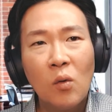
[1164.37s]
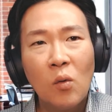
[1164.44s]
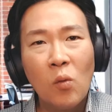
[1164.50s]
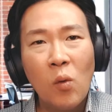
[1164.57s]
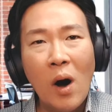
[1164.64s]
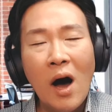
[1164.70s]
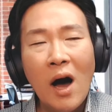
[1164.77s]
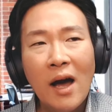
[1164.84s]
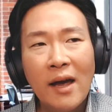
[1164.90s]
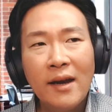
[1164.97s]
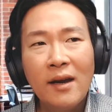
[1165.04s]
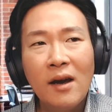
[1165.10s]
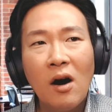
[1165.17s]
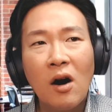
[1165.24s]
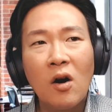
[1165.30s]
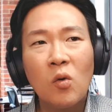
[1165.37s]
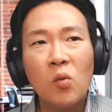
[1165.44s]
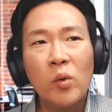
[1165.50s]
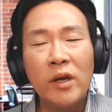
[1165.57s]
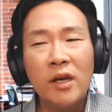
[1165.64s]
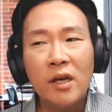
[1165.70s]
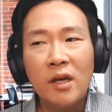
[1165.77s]
why are
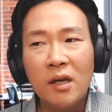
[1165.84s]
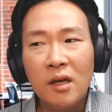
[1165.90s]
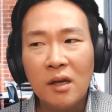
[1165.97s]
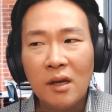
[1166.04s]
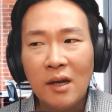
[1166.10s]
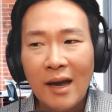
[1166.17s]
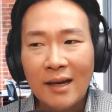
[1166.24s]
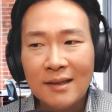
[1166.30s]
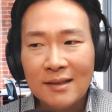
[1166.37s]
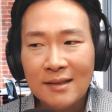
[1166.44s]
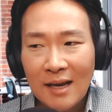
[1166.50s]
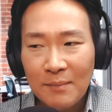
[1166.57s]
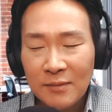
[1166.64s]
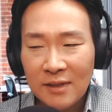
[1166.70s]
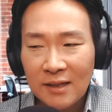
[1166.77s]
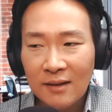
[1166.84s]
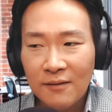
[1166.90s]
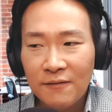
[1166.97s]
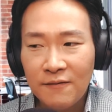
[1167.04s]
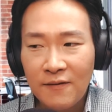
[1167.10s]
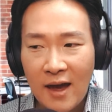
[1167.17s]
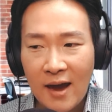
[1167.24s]
we accepting the
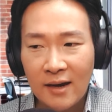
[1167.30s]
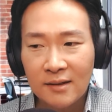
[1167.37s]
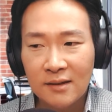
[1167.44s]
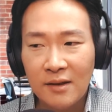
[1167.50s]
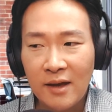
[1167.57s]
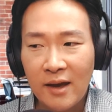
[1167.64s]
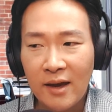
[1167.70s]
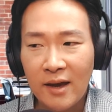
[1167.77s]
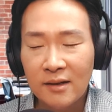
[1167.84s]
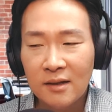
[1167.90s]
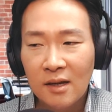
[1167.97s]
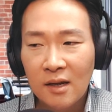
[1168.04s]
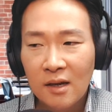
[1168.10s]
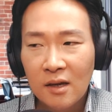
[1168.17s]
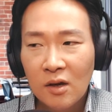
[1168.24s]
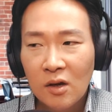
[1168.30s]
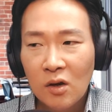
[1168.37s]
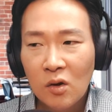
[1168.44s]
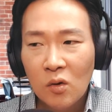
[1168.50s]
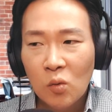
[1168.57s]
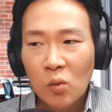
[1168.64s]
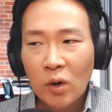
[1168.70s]
fact that
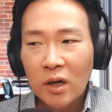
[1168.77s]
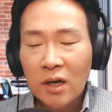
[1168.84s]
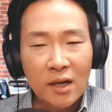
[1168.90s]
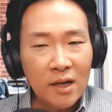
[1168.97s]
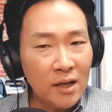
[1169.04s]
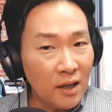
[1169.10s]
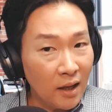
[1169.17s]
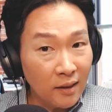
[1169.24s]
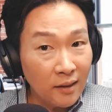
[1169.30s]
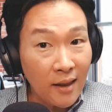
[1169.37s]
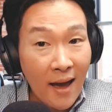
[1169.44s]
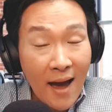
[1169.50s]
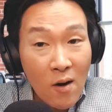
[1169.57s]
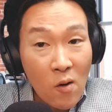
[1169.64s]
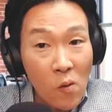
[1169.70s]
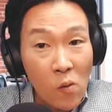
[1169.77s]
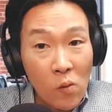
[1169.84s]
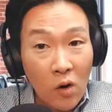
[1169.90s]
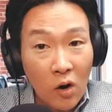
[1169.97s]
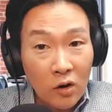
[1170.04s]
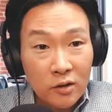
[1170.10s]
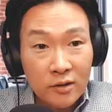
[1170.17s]
we're going to allow
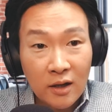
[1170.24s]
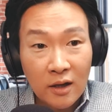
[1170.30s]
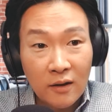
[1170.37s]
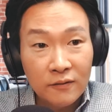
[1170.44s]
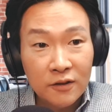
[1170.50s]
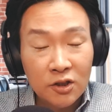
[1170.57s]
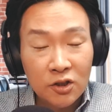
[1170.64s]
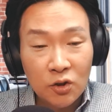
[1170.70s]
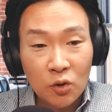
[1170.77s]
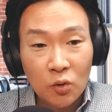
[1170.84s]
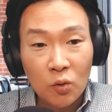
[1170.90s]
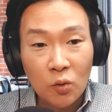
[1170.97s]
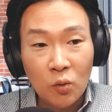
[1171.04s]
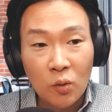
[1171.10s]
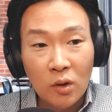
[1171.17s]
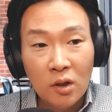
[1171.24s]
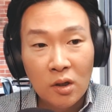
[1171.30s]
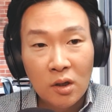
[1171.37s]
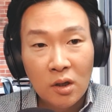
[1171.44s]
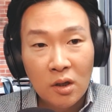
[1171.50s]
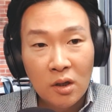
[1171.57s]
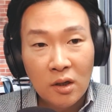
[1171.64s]
ourselves to
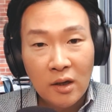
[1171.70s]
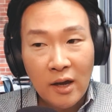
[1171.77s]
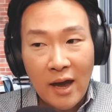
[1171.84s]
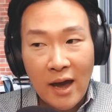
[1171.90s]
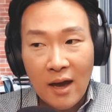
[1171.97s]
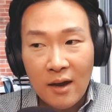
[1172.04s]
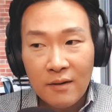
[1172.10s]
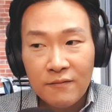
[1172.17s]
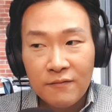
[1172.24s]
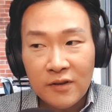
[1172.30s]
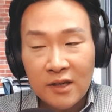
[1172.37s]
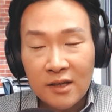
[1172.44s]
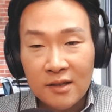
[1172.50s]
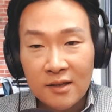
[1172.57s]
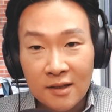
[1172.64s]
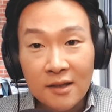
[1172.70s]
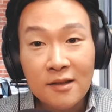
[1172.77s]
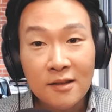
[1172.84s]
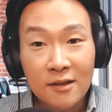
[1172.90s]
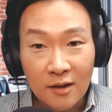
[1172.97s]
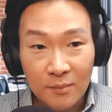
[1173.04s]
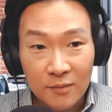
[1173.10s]
have these
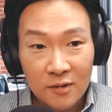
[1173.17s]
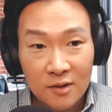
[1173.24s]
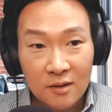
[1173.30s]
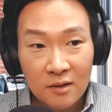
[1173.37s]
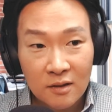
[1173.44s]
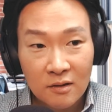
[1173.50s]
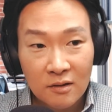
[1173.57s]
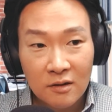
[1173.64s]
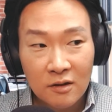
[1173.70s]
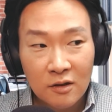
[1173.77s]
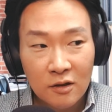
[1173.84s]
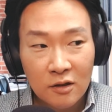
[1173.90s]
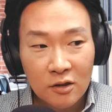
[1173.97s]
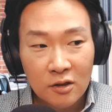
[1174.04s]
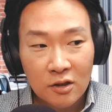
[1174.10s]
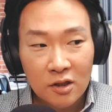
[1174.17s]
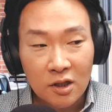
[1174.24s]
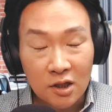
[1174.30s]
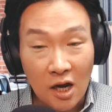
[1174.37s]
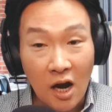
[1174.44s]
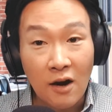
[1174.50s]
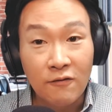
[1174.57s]
systems to
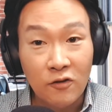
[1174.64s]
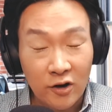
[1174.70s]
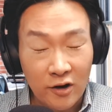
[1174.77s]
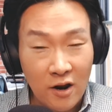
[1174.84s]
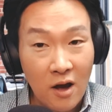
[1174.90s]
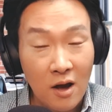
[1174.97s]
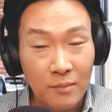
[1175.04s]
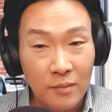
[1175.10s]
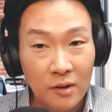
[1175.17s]
cover it up?